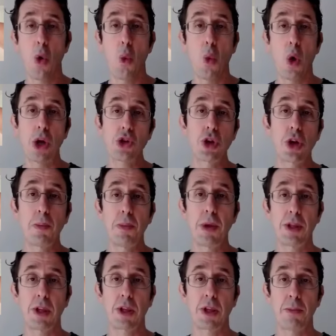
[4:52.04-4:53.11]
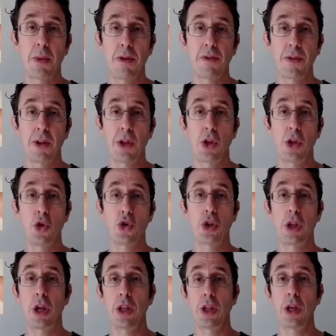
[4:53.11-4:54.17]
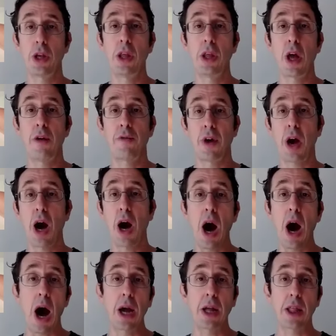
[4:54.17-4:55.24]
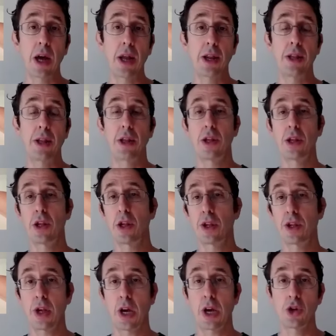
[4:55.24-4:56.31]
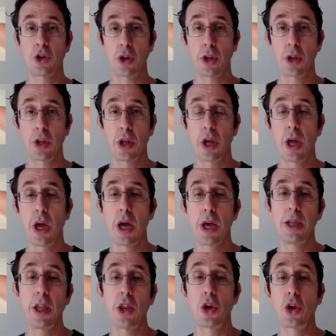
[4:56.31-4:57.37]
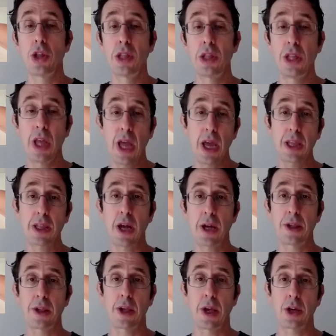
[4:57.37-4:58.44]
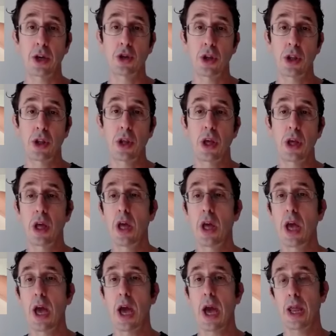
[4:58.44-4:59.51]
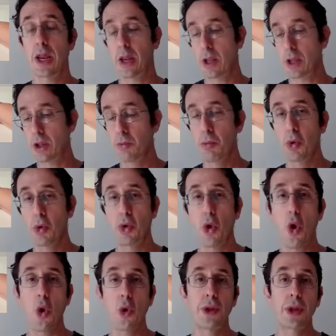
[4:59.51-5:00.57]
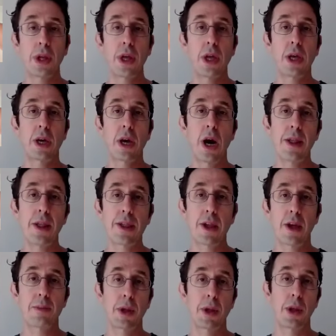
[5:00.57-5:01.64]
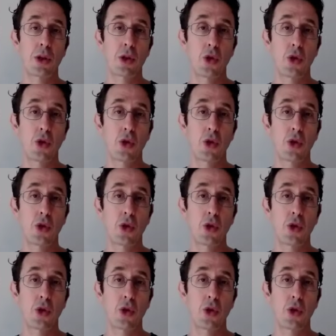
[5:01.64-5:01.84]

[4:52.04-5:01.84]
Once you complete this method, you should ideally have a highlighted section. Then you can take that section and put all the key concepts and